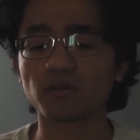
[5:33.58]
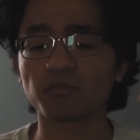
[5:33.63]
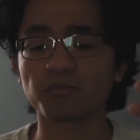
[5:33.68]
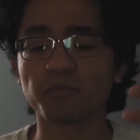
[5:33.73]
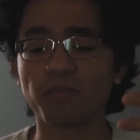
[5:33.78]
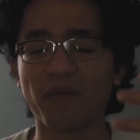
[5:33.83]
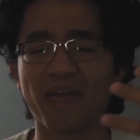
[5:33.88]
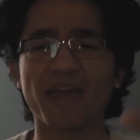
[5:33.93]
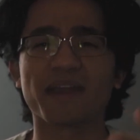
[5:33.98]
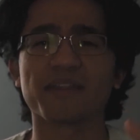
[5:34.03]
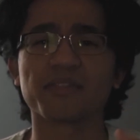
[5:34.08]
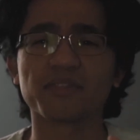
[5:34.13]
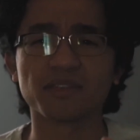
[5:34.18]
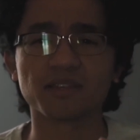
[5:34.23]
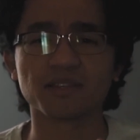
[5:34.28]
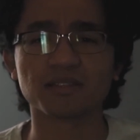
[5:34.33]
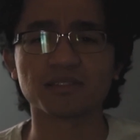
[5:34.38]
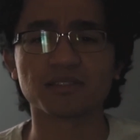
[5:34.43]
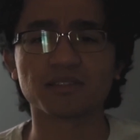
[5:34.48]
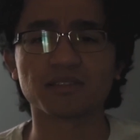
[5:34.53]
bad
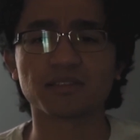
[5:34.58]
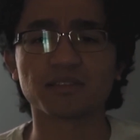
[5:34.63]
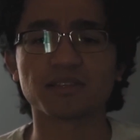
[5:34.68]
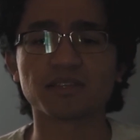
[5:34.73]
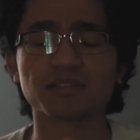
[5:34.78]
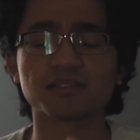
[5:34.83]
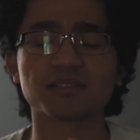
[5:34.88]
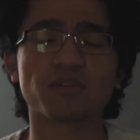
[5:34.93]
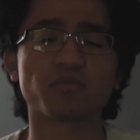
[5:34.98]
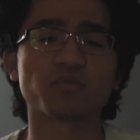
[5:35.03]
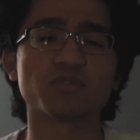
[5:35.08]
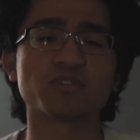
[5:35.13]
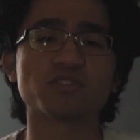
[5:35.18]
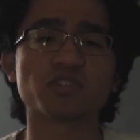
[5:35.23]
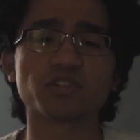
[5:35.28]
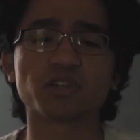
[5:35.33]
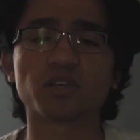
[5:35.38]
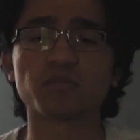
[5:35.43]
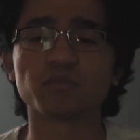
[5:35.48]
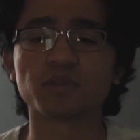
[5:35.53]
things and the things that we
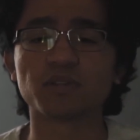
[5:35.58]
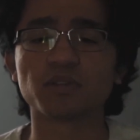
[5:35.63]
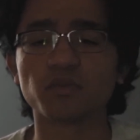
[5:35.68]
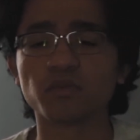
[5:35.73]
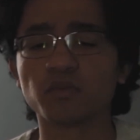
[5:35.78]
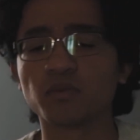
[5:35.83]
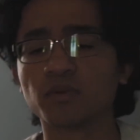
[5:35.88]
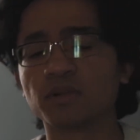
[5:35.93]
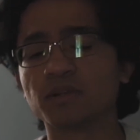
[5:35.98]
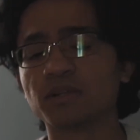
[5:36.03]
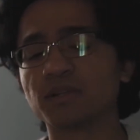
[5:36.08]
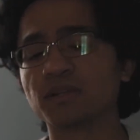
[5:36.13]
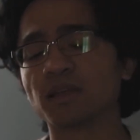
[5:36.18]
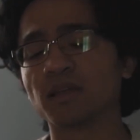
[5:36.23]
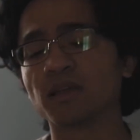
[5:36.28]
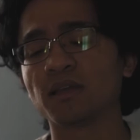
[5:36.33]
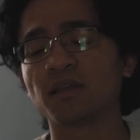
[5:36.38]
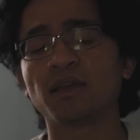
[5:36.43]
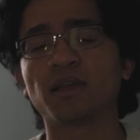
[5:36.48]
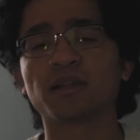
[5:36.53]
shouldn't be doing and
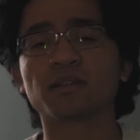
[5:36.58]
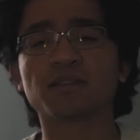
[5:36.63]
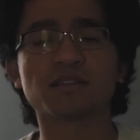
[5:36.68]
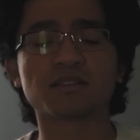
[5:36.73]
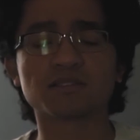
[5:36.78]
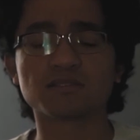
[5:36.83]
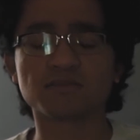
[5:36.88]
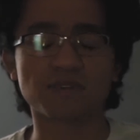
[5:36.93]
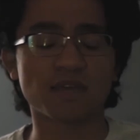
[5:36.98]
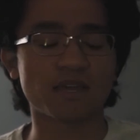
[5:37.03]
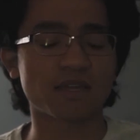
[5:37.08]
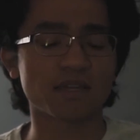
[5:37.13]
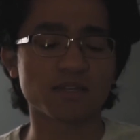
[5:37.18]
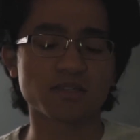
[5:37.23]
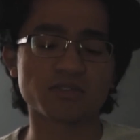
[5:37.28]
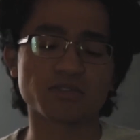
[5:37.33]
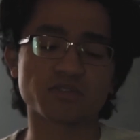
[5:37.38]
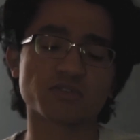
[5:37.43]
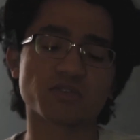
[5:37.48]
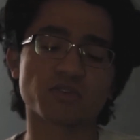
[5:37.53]
things of that
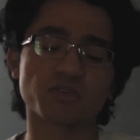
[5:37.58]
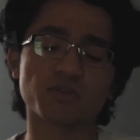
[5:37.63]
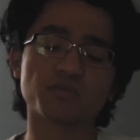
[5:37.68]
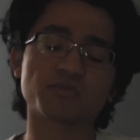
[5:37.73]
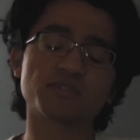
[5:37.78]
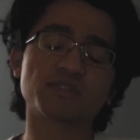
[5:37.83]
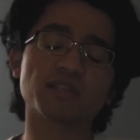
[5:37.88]
nature. So it was